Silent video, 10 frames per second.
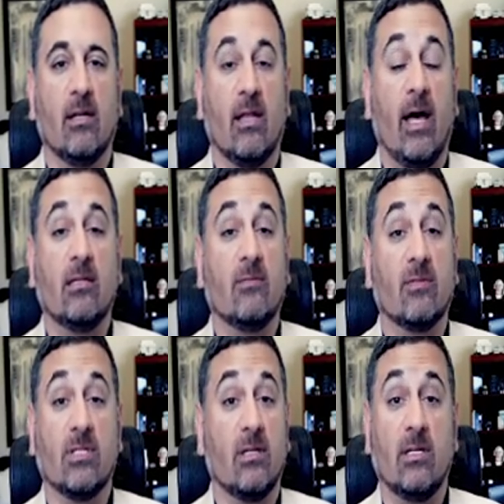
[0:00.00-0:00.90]
in a lot of these
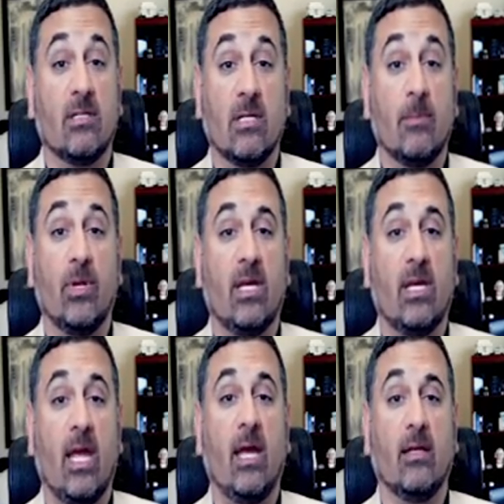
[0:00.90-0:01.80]
facilities simply
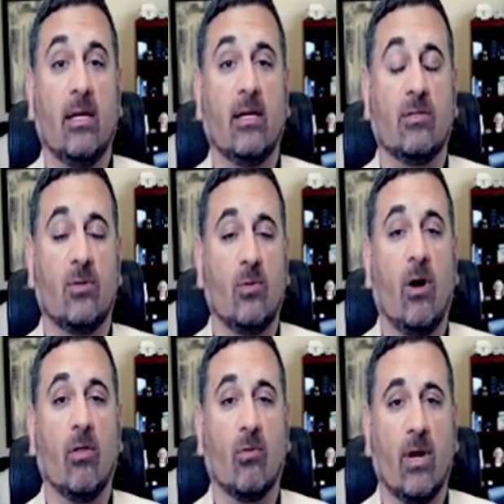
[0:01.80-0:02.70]
can't get to
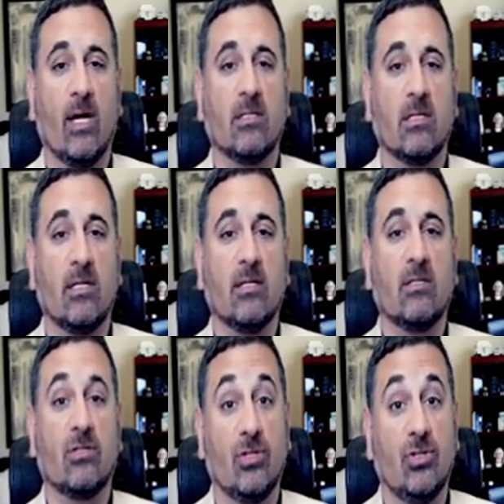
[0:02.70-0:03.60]
all the
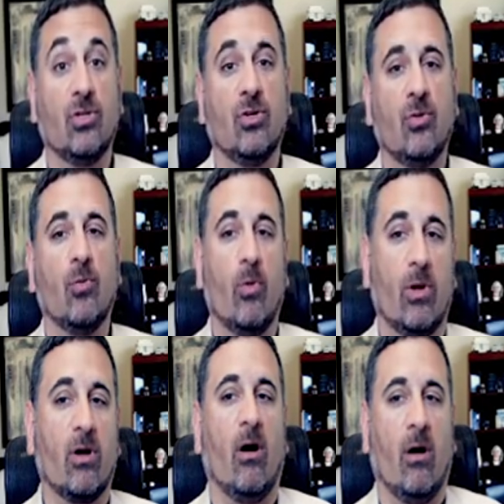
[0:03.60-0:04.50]
residents to do what we
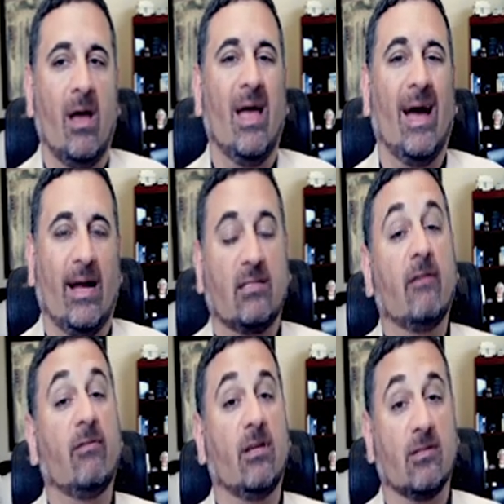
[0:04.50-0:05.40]
call
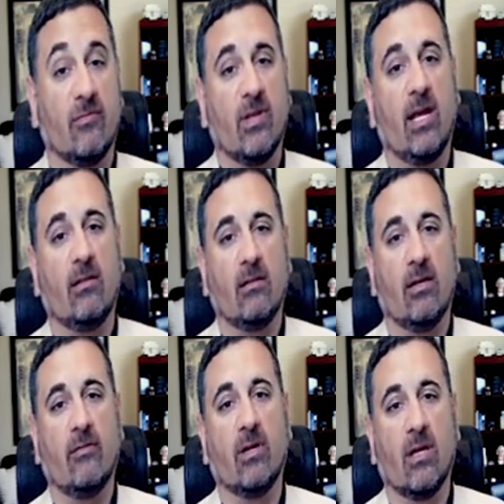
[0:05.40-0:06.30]
activities of daily
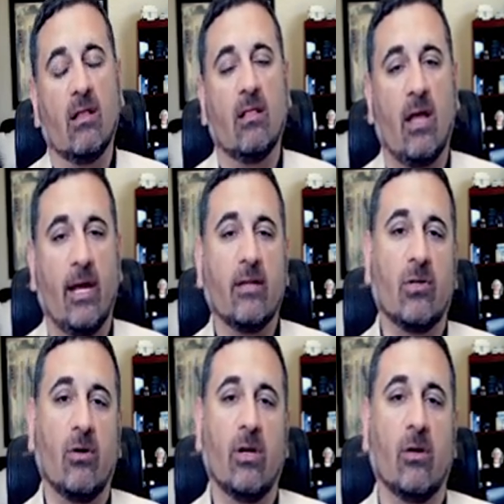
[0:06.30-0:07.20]
living, like
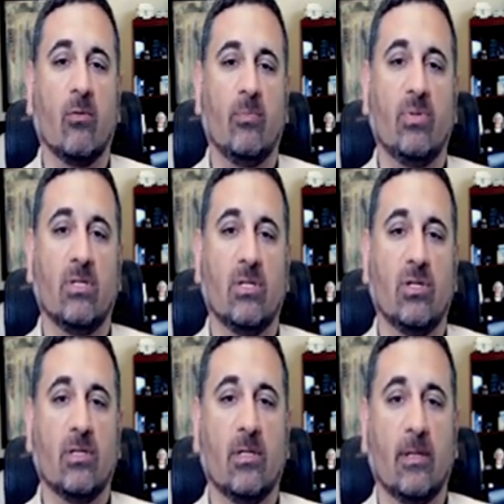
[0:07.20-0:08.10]
turning and
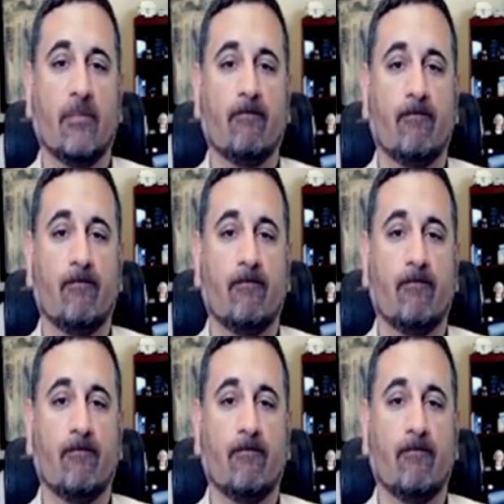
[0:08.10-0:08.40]
repositioning.